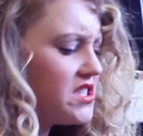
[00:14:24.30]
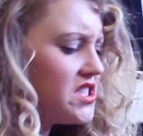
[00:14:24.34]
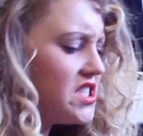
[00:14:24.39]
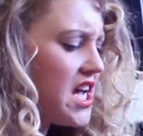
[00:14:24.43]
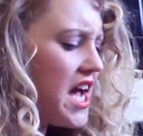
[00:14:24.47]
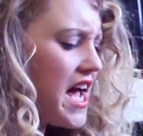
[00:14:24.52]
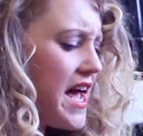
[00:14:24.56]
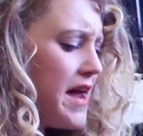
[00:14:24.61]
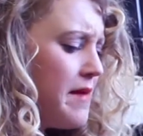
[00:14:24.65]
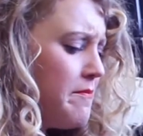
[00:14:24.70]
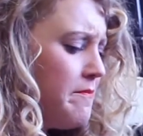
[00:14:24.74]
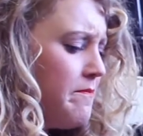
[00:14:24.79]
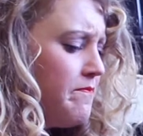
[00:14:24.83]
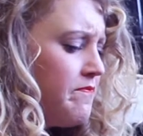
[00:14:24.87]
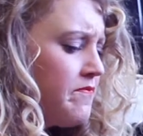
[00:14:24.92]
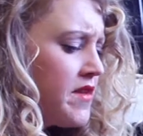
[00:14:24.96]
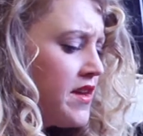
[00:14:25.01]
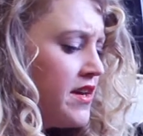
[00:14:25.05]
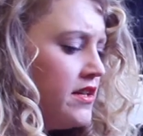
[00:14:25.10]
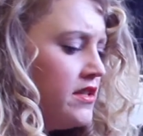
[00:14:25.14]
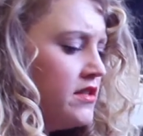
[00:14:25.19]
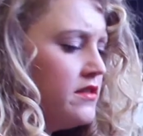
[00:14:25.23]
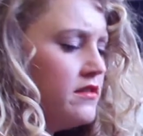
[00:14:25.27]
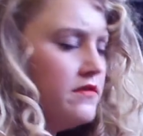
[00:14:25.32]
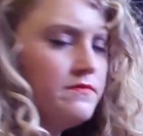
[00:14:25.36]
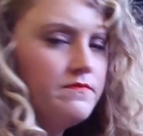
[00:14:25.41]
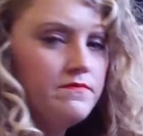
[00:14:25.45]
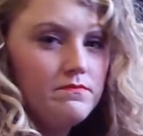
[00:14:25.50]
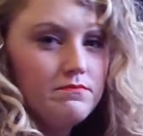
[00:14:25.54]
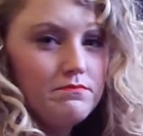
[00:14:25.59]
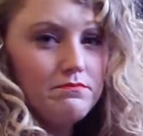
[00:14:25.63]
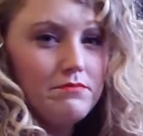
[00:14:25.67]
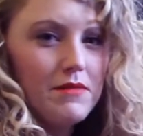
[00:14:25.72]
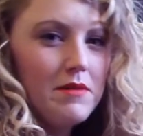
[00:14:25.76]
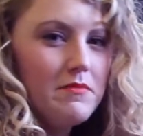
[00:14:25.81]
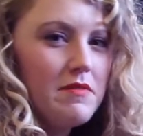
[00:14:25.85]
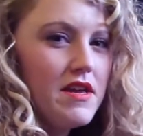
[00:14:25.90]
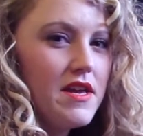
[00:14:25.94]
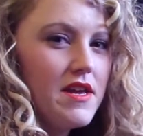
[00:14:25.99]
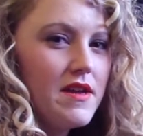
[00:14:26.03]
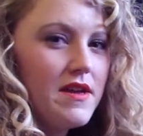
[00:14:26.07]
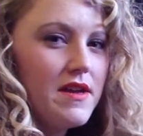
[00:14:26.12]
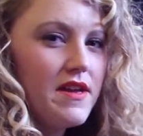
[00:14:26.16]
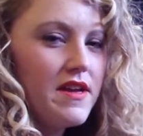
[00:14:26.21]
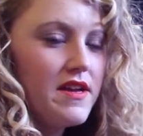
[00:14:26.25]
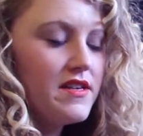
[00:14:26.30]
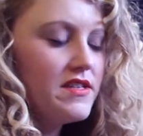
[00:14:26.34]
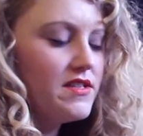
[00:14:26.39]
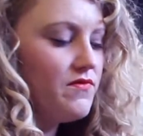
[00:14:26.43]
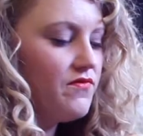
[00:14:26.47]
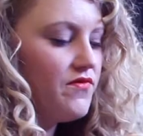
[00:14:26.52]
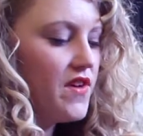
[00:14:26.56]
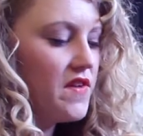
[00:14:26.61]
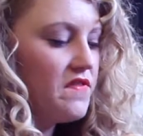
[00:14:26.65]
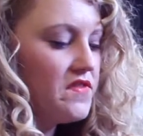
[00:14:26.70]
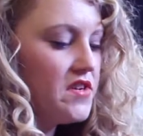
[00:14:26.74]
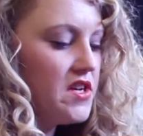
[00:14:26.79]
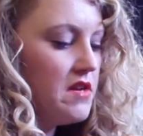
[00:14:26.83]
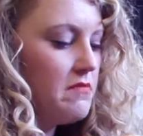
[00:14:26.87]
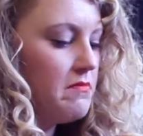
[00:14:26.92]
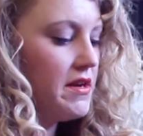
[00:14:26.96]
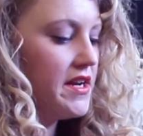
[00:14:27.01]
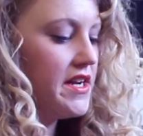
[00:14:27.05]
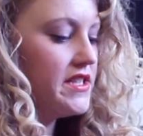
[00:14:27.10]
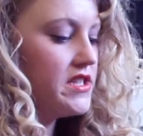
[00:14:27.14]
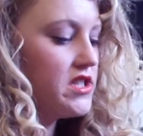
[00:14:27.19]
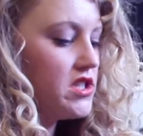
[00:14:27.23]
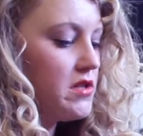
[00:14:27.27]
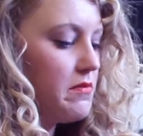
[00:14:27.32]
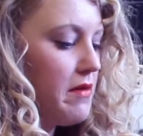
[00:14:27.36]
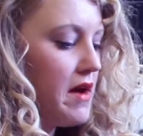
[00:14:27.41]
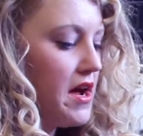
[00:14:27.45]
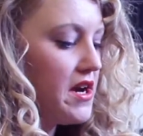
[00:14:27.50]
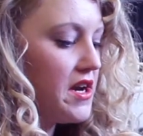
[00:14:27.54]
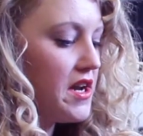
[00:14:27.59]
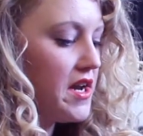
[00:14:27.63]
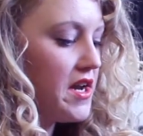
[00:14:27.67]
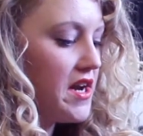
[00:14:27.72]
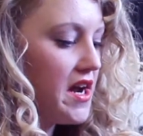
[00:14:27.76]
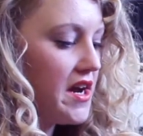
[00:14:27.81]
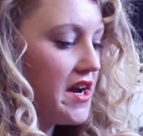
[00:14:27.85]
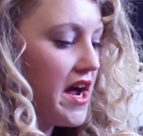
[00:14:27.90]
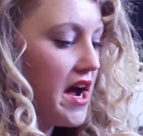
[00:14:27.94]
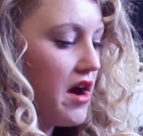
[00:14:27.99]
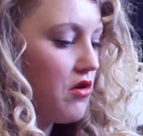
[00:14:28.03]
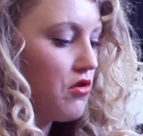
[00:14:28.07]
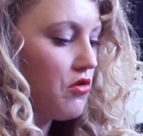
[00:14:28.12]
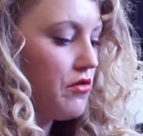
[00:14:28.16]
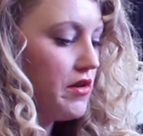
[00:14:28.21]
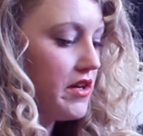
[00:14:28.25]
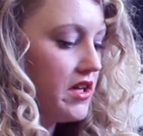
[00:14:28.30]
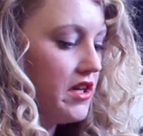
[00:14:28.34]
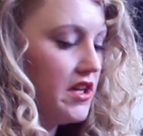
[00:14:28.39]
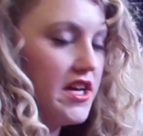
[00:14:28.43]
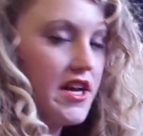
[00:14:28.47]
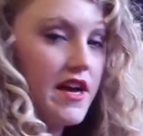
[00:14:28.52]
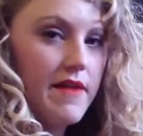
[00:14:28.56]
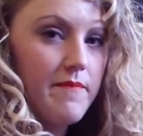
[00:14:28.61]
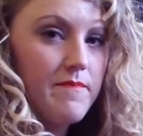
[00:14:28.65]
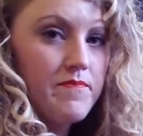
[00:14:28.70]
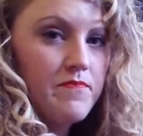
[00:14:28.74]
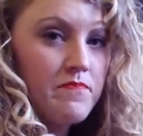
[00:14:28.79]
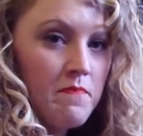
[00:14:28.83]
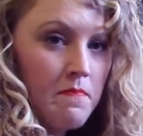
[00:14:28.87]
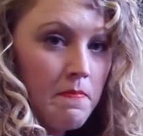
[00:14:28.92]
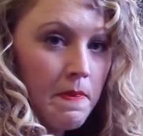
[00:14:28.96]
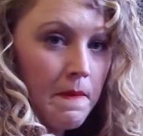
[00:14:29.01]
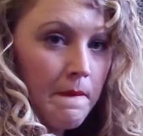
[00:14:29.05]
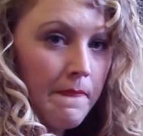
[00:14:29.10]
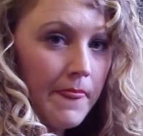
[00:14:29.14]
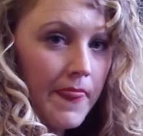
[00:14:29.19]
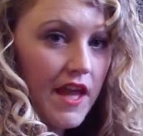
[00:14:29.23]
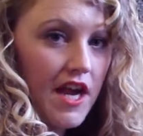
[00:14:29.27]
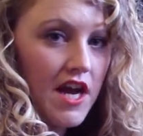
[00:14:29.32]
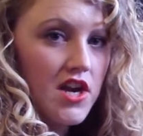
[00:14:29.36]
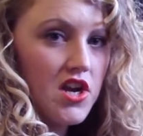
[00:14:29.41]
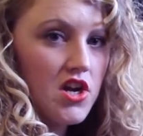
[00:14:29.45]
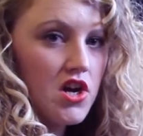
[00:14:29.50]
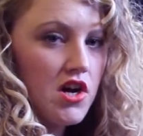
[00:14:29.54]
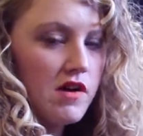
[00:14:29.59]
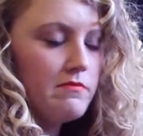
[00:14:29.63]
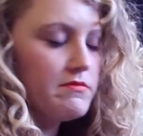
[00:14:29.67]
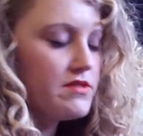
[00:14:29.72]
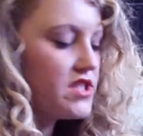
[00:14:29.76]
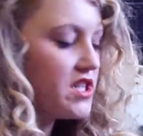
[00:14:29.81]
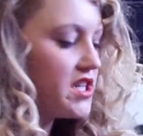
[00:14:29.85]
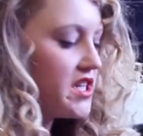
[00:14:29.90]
10, maybe 15 minutes, depending on how quickly it kind of comes